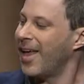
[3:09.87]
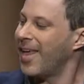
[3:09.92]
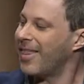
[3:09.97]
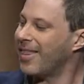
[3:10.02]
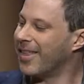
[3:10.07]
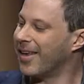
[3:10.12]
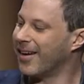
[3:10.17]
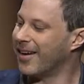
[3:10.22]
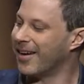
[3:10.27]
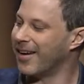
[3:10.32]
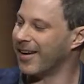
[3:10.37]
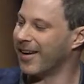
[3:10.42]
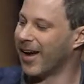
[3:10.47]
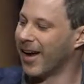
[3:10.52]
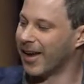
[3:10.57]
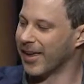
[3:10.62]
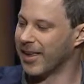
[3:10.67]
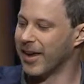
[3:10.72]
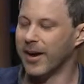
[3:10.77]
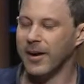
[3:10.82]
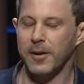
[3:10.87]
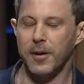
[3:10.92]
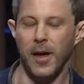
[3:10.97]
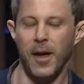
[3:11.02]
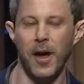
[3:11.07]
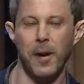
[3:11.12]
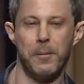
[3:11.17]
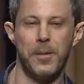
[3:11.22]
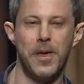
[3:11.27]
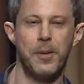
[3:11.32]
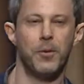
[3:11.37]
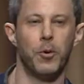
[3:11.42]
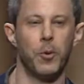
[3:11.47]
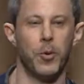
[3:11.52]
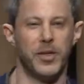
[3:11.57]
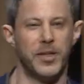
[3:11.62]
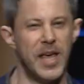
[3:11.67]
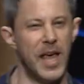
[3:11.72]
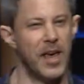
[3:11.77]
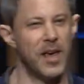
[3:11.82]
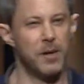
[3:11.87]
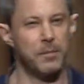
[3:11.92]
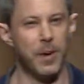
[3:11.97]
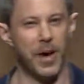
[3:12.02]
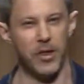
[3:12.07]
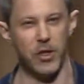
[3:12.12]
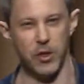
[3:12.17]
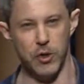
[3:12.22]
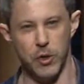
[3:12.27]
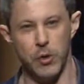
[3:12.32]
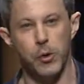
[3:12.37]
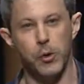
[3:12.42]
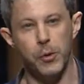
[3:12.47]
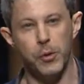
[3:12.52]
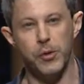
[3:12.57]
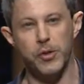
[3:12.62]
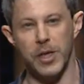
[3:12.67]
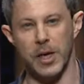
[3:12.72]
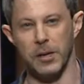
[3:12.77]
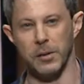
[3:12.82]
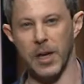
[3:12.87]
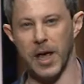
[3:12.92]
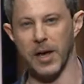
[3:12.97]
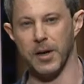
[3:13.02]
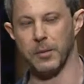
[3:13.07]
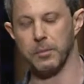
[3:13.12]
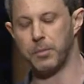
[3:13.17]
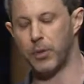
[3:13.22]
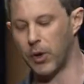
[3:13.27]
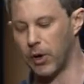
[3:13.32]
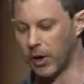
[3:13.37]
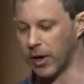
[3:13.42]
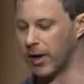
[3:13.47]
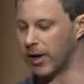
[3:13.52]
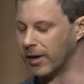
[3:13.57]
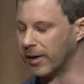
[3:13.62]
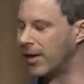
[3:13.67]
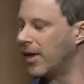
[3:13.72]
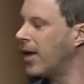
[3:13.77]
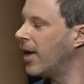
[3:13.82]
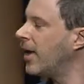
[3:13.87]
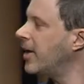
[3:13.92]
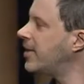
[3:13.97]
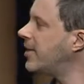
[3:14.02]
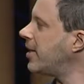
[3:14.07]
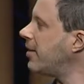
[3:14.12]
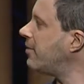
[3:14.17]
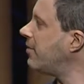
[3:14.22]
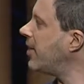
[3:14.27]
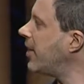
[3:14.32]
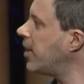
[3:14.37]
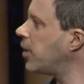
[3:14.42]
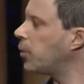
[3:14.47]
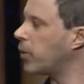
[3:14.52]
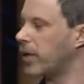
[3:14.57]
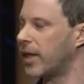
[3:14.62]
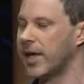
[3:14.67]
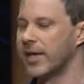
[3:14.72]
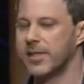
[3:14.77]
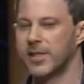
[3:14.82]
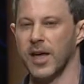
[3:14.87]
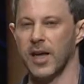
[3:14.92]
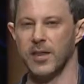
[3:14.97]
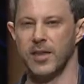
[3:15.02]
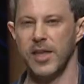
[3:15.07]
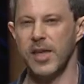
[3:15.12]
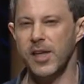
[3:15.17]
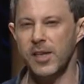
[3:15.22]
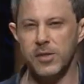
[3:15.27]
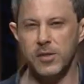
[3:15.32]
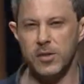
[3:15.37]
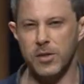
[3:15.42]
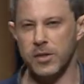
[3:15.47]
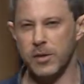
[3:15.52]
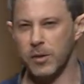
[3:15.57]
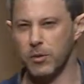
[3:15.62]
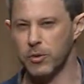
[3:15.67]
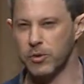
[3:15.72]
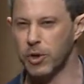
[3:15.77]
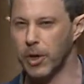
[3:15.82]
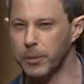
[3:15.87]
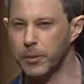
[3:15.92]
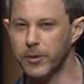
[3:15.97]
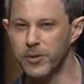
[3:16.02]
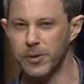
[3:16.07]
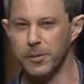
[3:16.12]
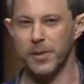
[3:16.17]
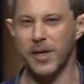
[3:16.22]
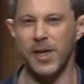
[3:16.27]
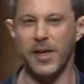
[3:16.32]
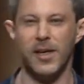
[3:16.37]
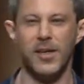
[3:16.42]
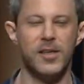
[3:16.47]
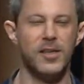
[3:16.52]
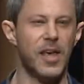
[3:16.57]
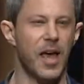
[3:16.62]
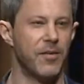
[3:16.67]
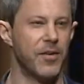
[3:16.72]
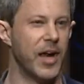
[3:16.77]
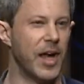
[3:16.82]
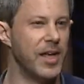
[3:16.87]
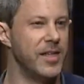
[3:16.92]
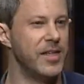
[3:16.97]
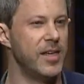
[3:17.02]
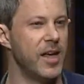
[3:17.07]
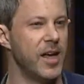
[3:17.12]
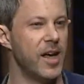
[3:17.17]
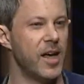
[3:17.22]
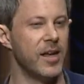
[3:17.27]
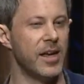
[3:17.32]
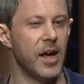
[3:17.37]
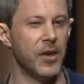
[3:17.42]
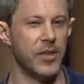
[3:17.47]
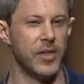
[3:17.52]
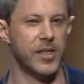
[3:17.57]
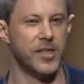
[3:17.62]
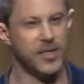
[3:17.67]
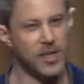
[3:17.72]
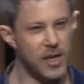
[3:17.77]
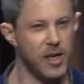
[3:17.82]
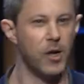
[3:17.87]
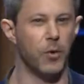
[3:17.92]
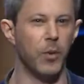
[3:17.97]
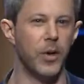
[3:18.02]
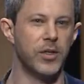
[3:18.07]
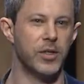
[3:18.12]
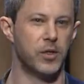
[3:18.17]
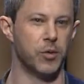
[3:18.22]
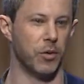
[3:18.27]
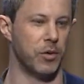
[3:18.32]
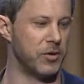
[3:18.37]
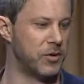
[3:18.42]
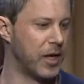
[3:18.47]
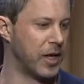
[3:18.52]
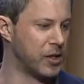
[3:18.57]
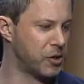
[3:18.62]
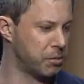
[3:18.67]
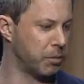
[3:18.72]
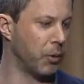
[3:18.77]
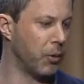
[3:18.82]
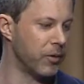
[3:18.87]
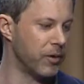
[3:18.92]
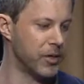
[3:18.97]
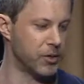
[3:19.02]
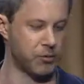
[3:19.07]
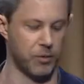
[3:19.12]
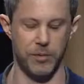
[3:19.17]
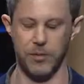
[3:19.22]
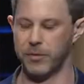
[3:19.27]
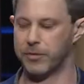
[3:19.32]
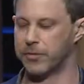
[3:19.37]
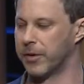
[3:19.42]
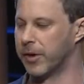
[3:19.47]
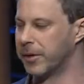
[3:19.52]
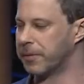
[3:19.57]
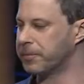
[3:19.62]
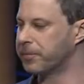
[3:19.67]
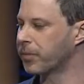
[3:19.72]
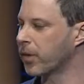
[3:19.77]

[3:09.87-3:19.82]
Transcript: The young people were taken by the news and put on TV where they said, "These troublesome kids have an idea, and now the city wants to explore this riverfront."